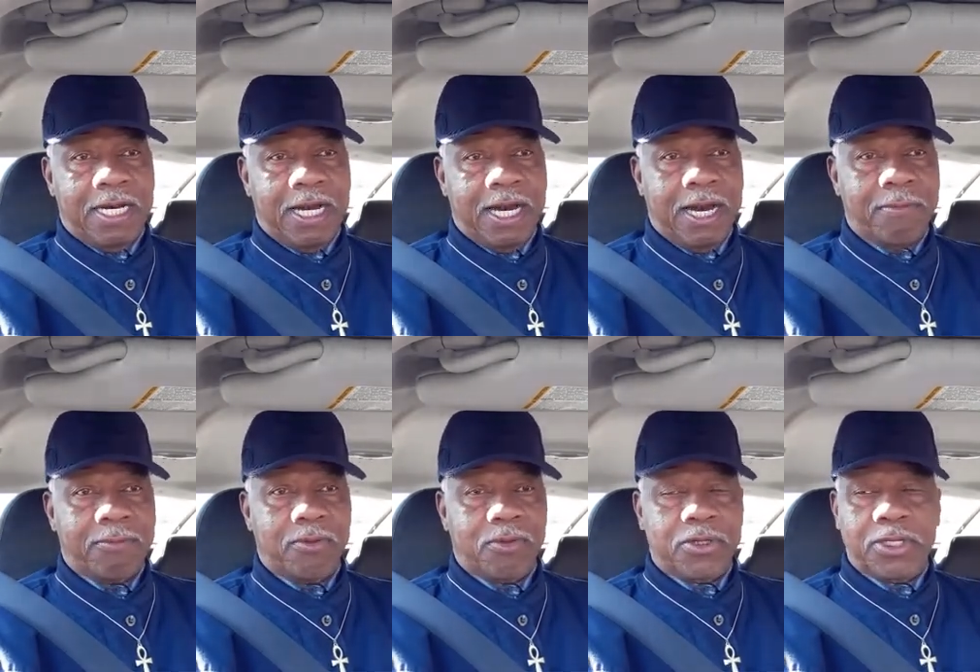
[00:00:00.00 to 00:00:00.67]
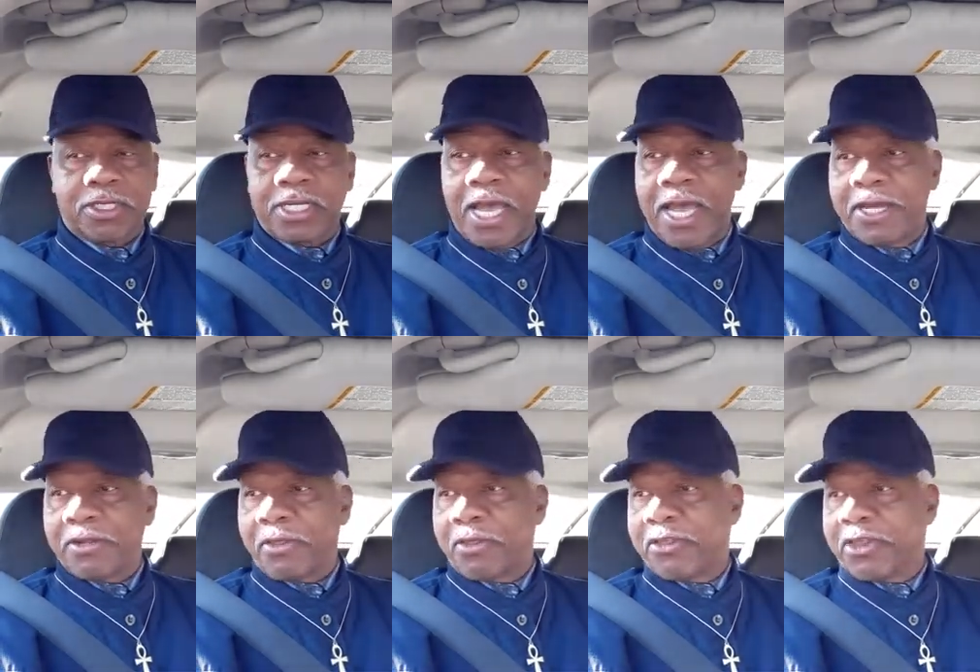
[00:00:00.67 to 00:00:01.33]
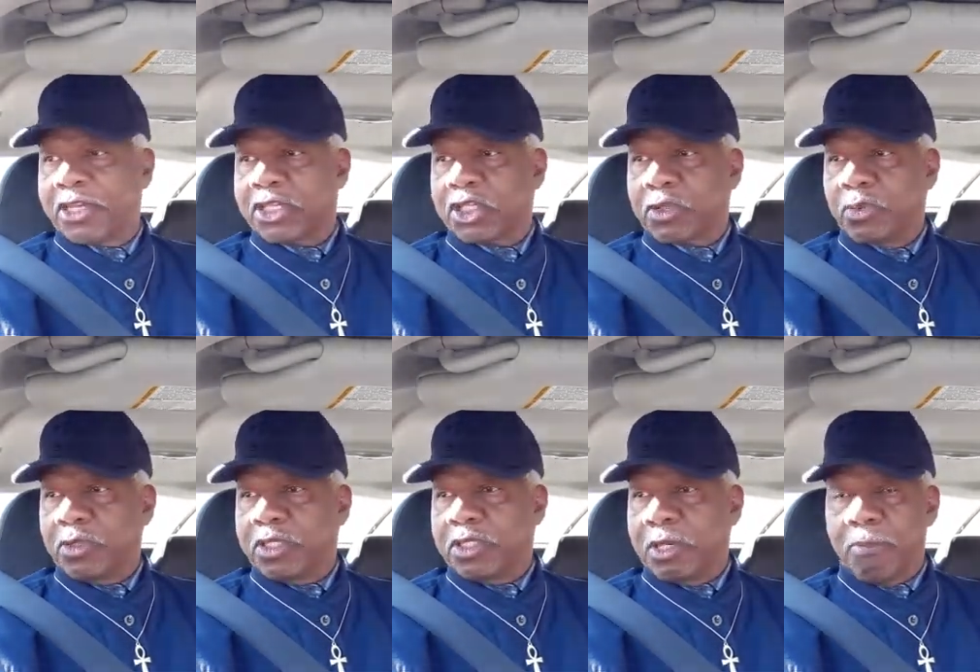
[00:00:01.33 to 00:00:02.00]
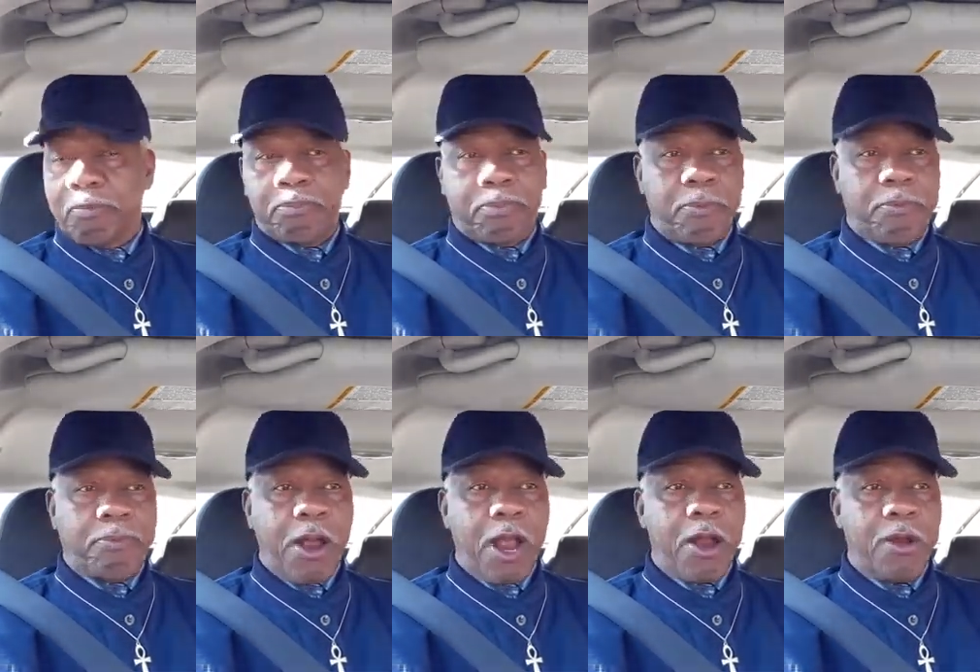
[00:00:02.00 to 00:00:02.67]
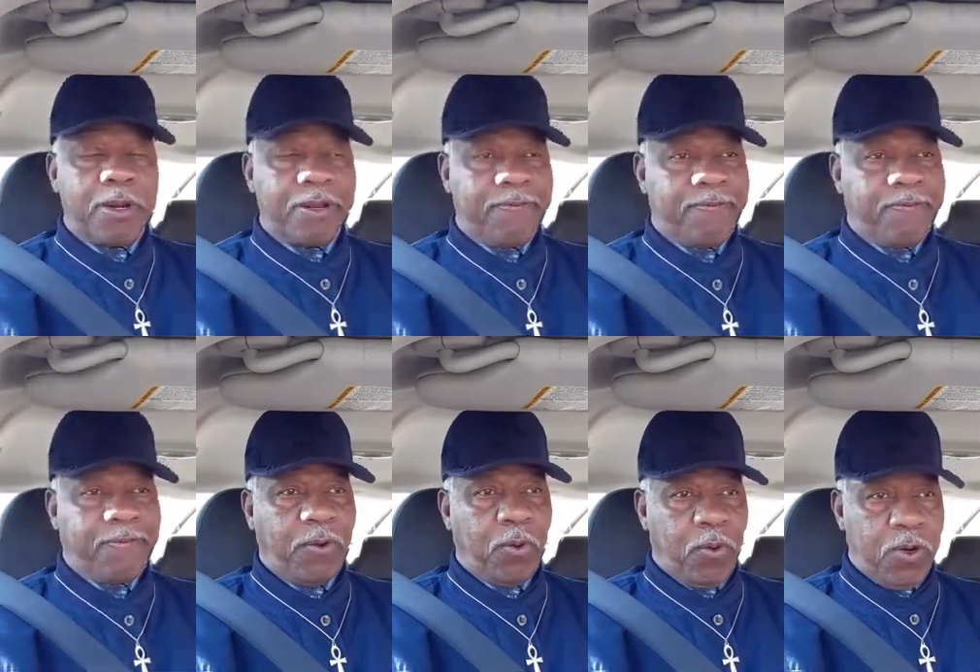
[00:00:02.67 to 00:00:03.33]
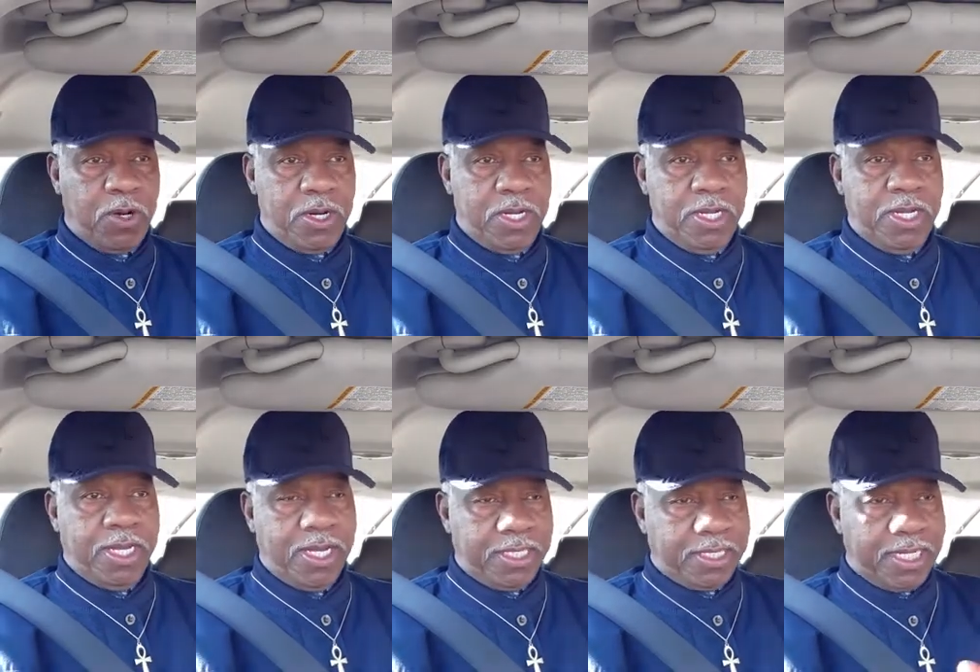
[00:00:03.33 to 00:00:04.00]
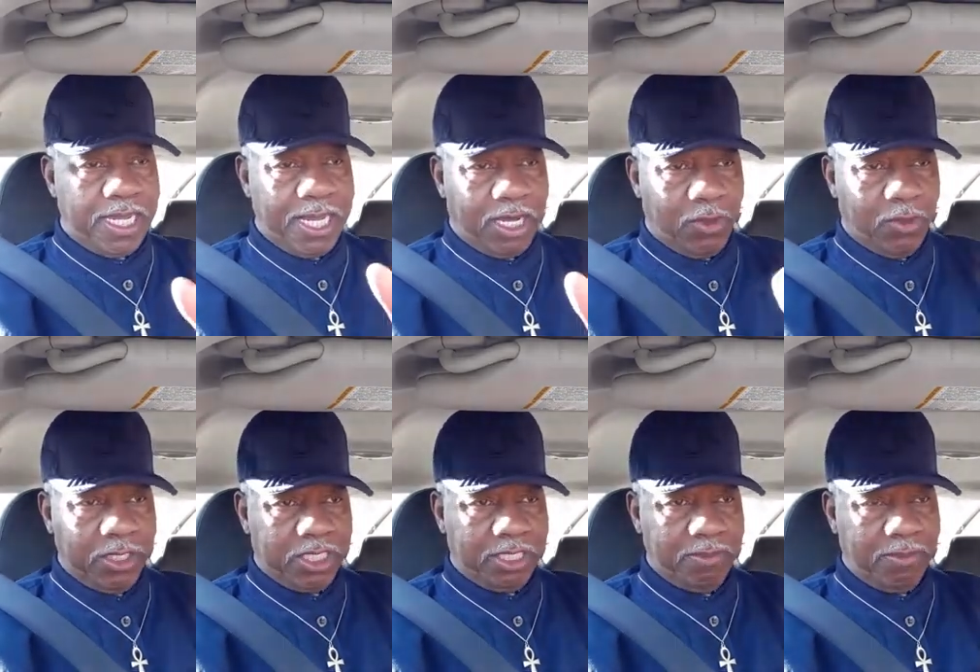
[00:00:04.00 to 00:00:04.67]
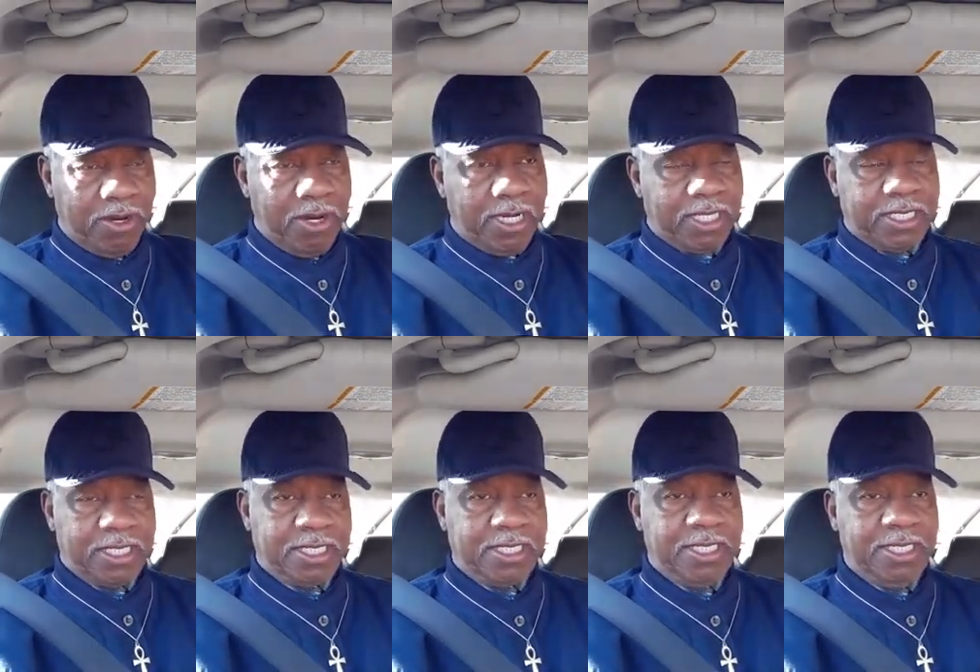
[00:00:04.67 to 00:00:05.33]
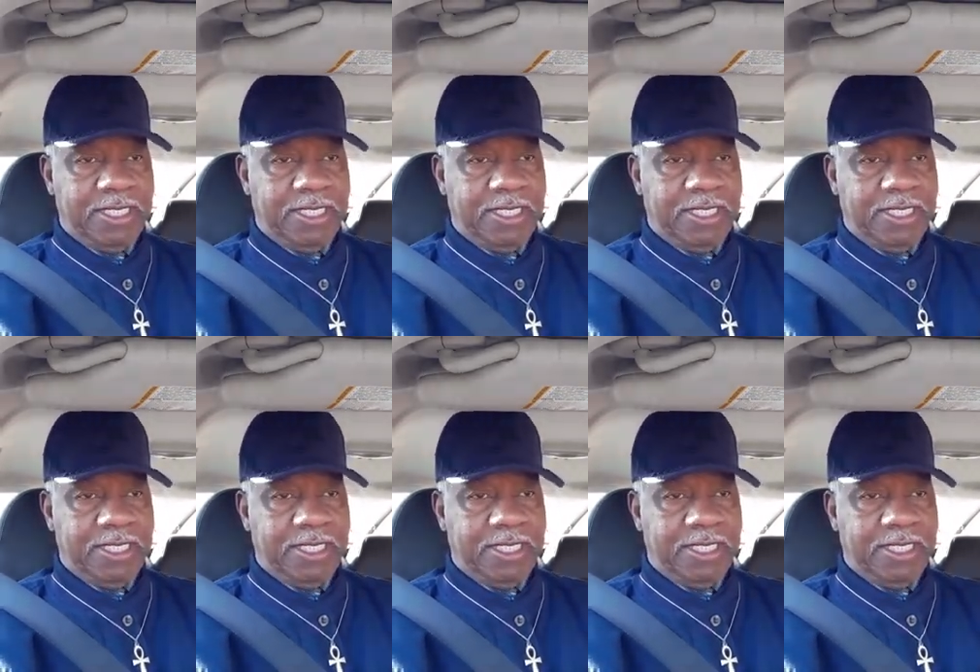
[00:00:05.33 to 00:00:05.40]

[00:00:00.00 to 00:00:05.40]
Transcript: I'm going to title this one Preparing For, and then I had question marks